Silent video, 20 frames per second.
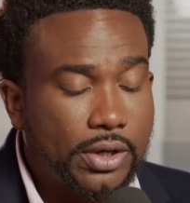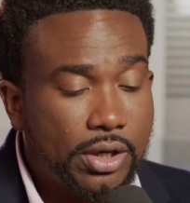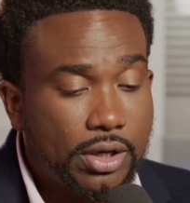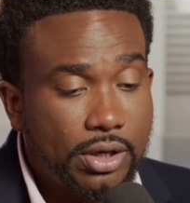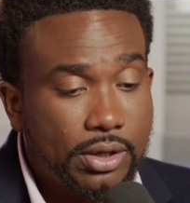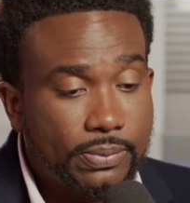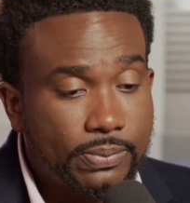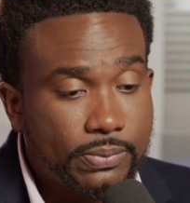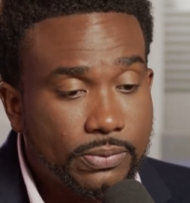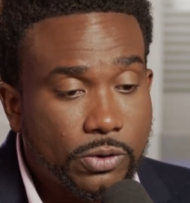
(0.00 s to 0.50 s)

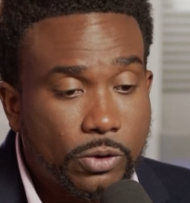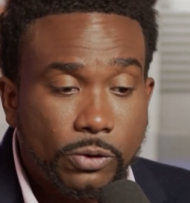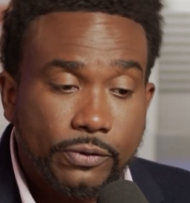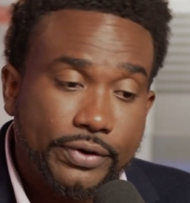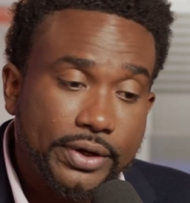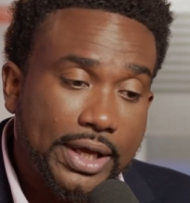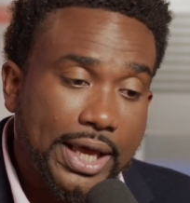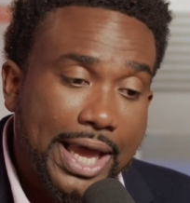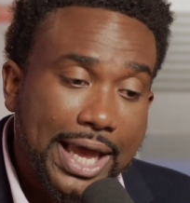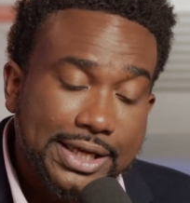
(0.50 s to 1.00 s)
um,
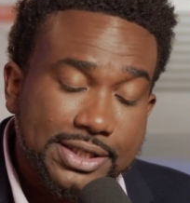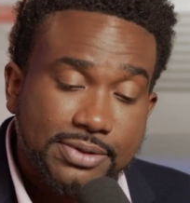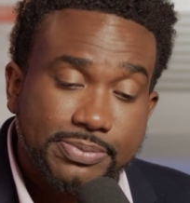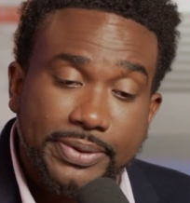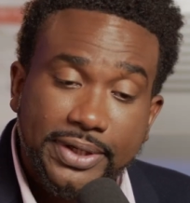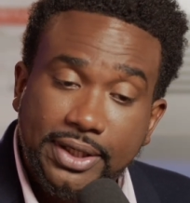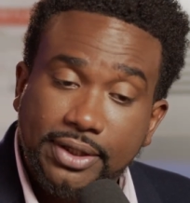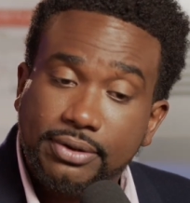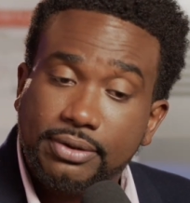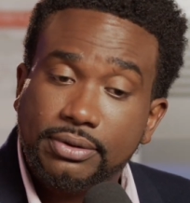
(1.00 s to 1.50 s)
COVID has
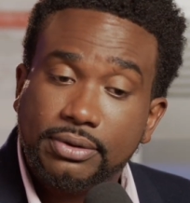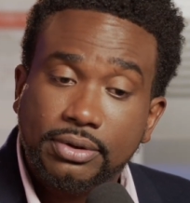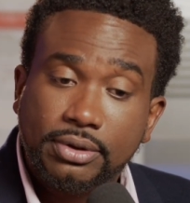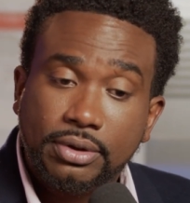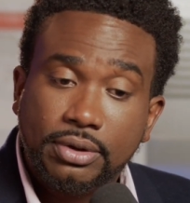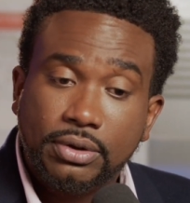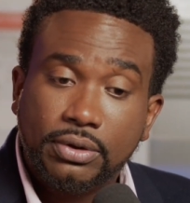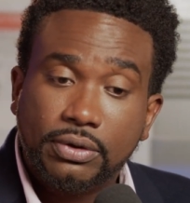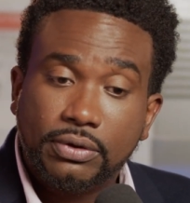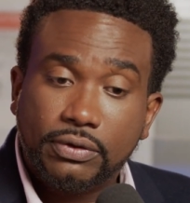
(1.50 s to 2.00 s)
been
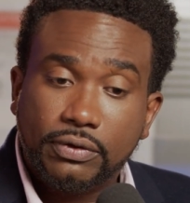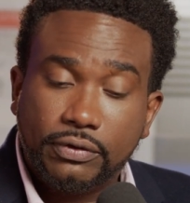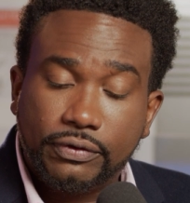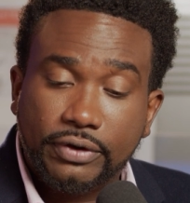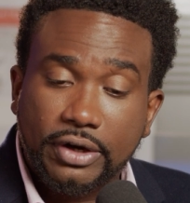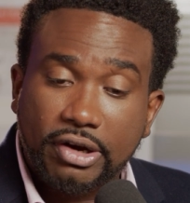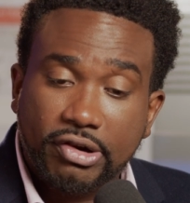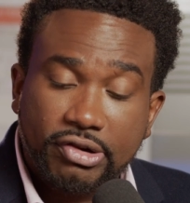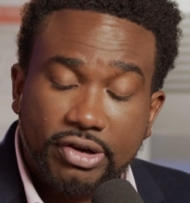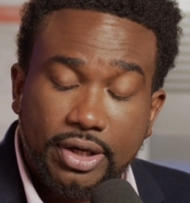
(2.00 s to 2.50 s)

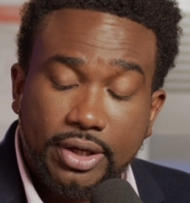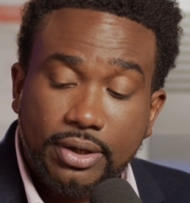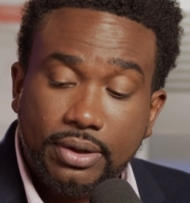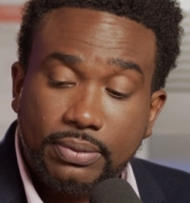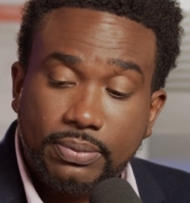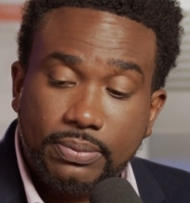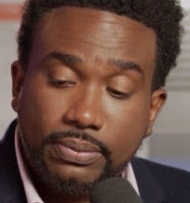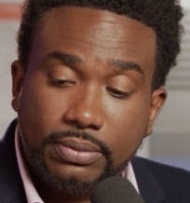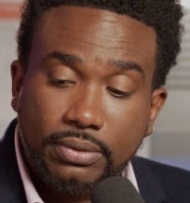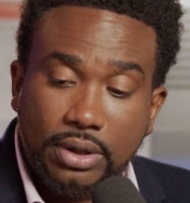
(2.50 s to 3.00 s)
very,
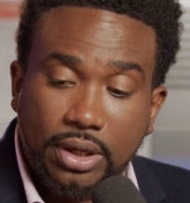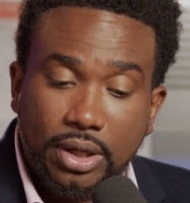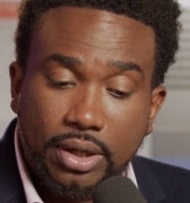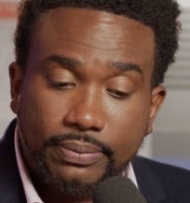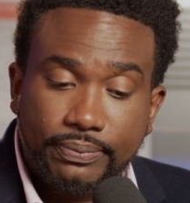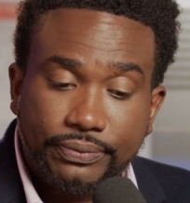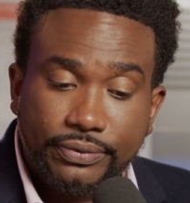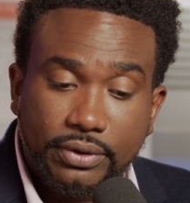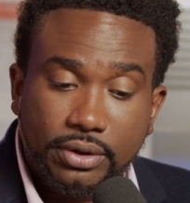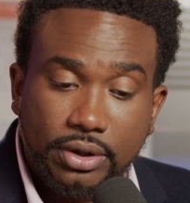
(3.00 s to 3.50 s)
uh,
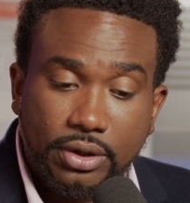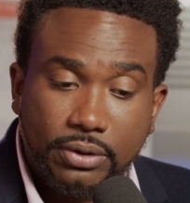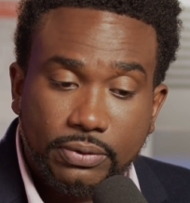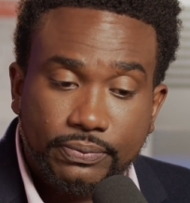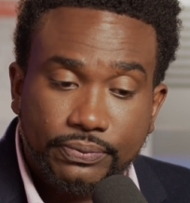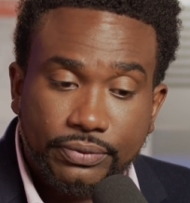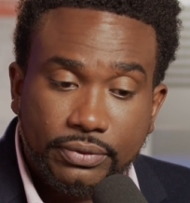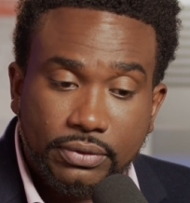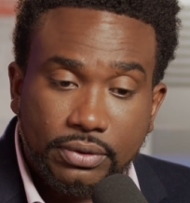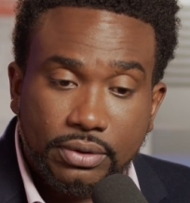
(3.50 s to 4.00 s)
you know,
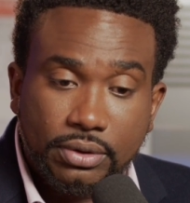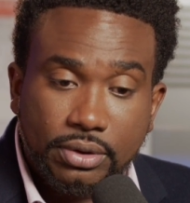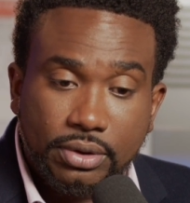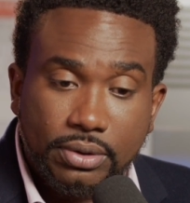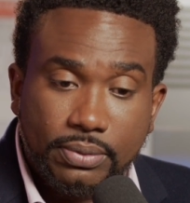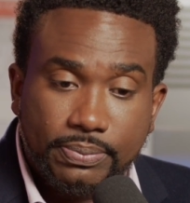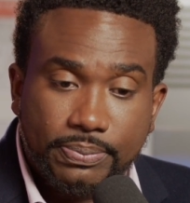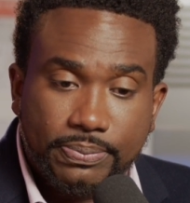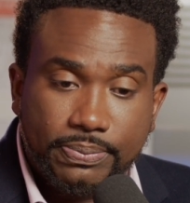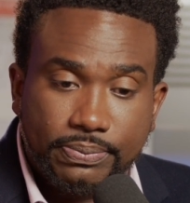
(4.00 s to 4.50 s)

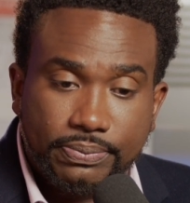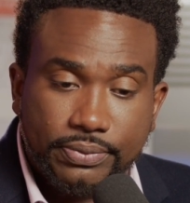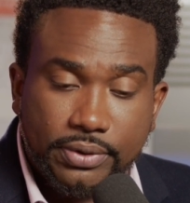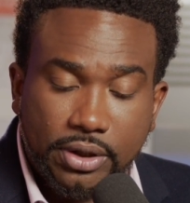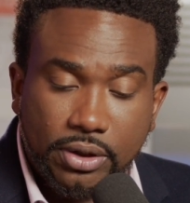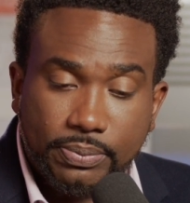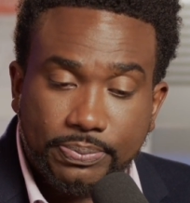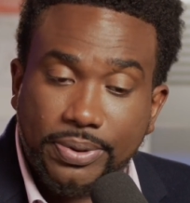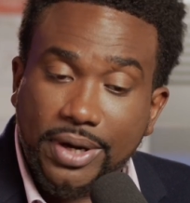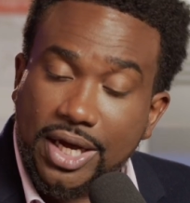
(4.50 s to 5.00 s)
you
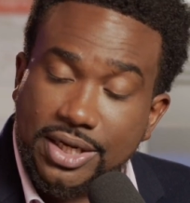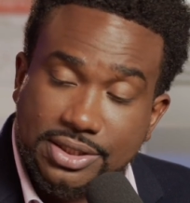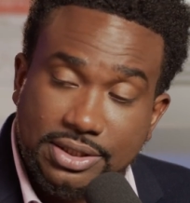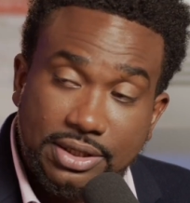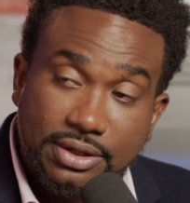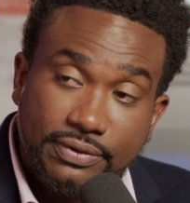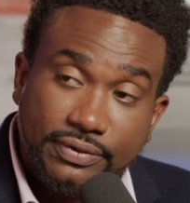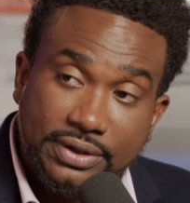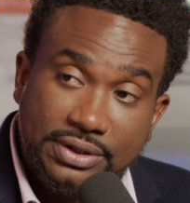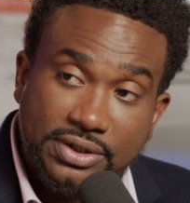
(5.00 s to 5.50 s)
know,
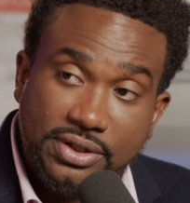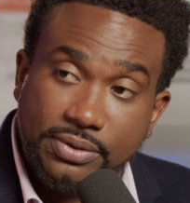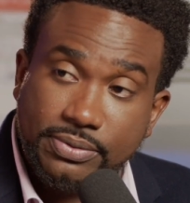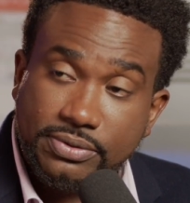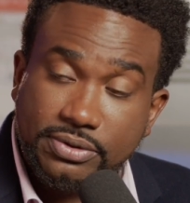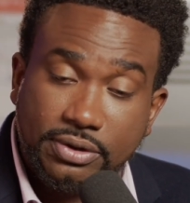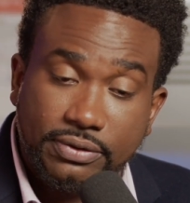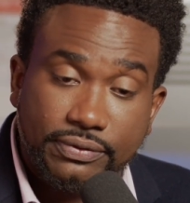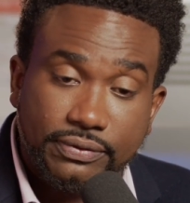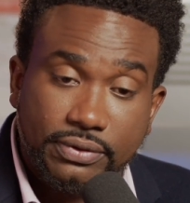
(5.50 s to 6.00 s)
positive in terms
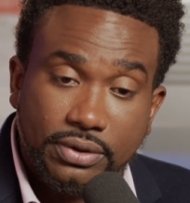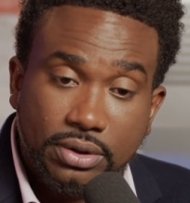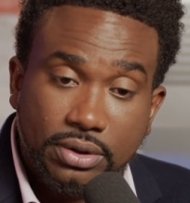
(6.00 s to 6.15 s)
of